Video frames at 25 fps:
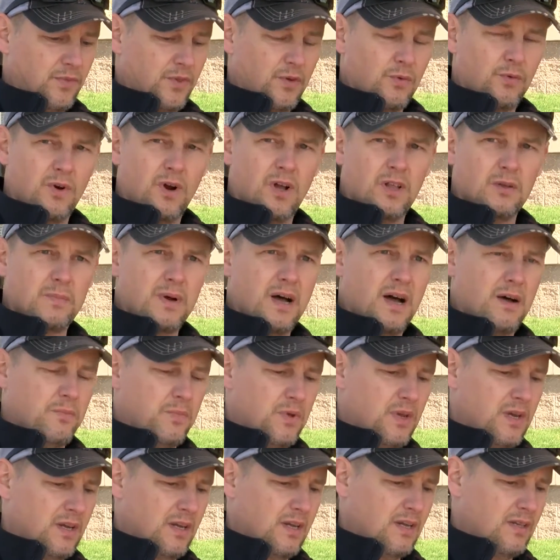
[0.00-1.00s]
we're all about
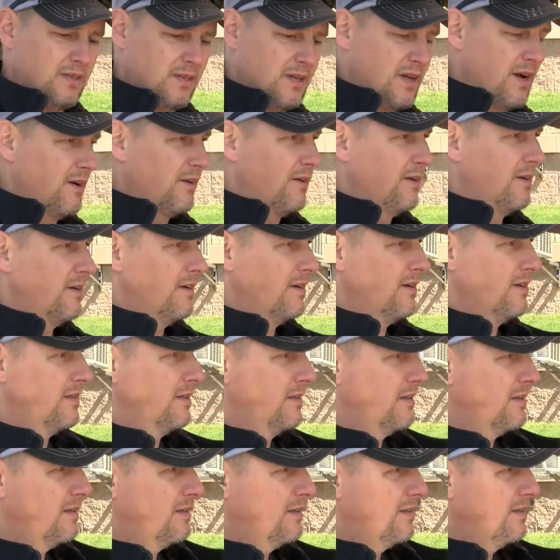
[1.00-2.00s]
being easy out here on
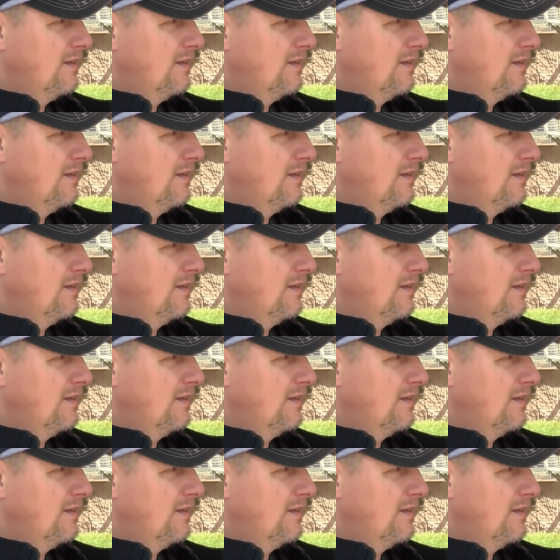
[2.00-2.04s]
the